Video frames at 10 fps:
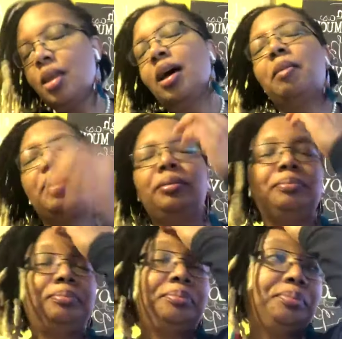I mean,
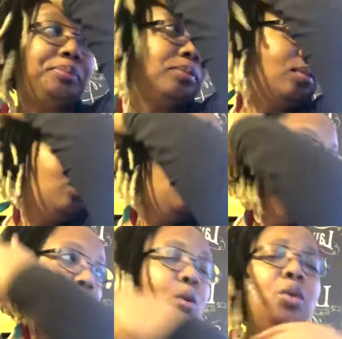
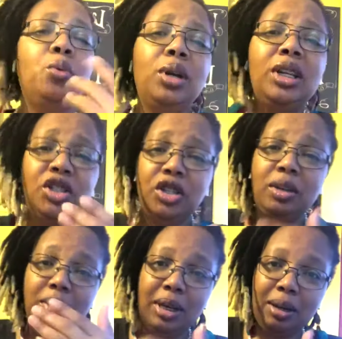we really
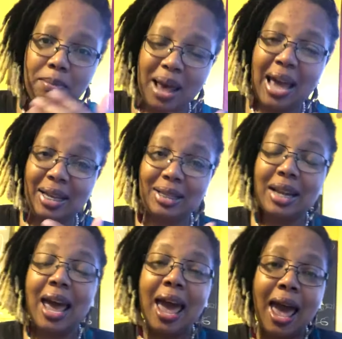should get back into the
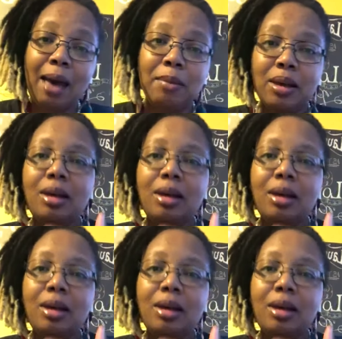habit